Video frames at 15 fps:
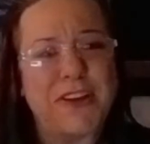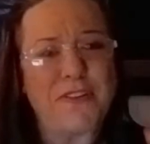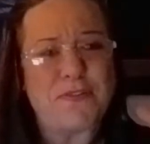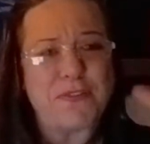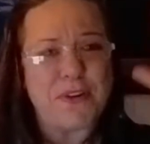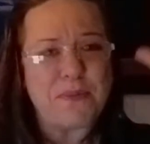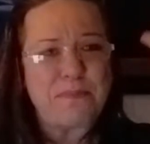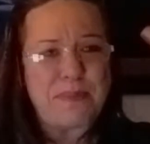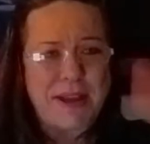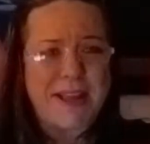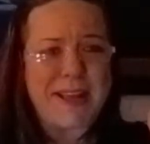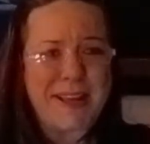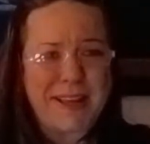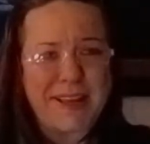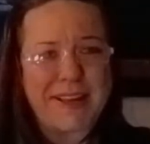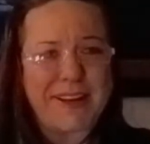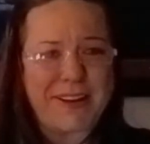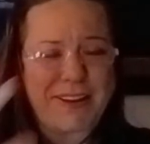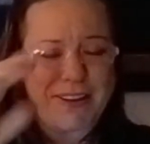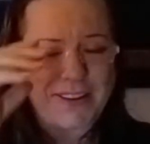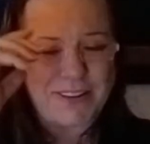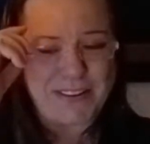you for being
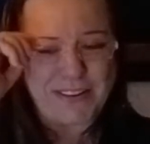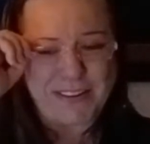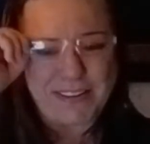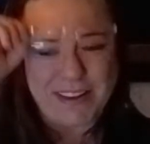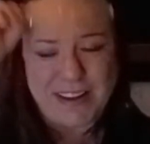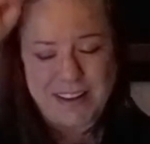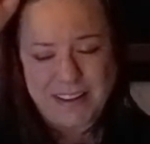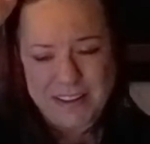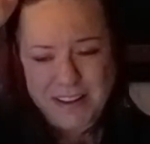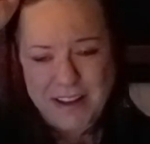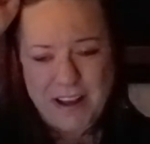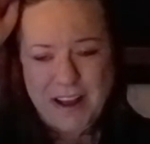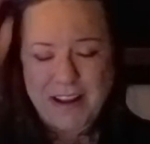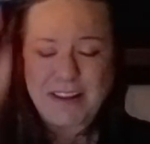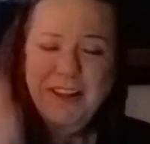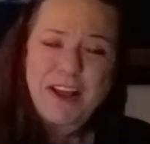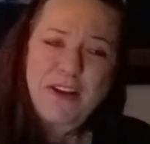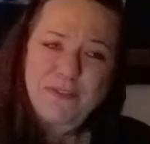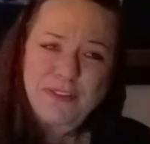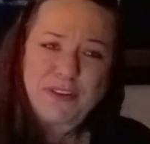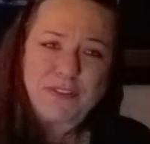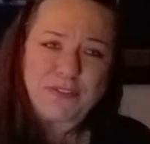here. I
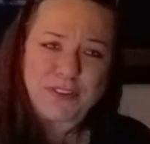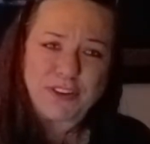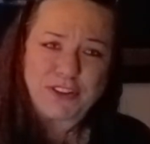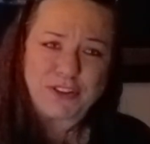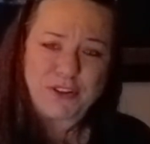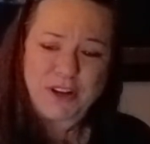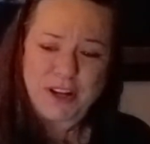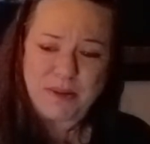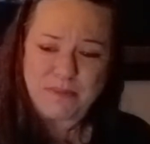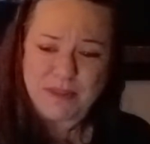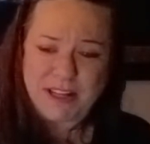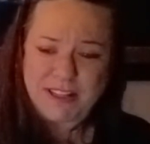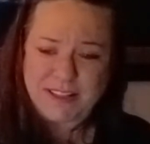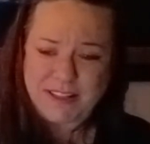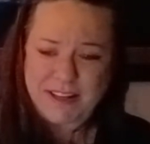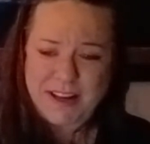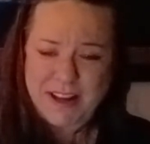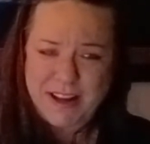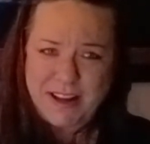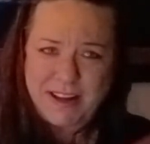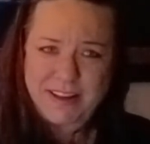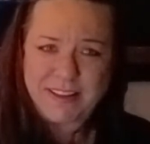love you for joining me
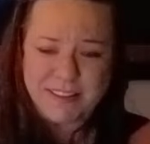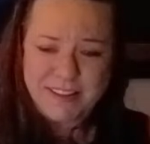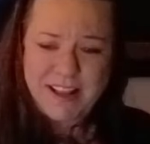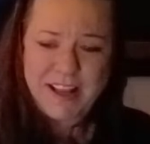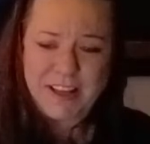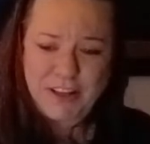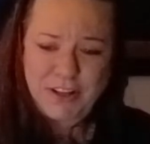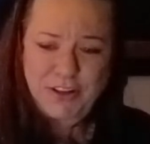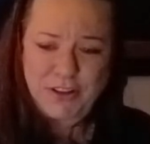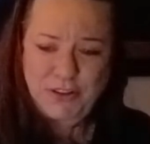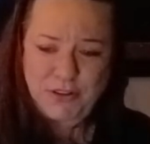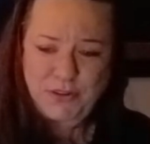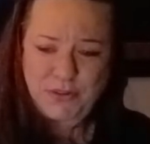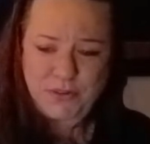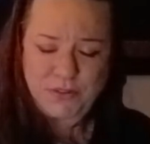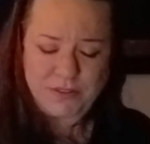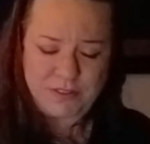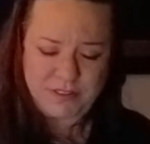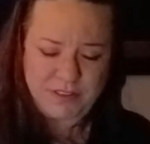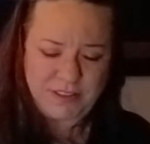today. Thank you.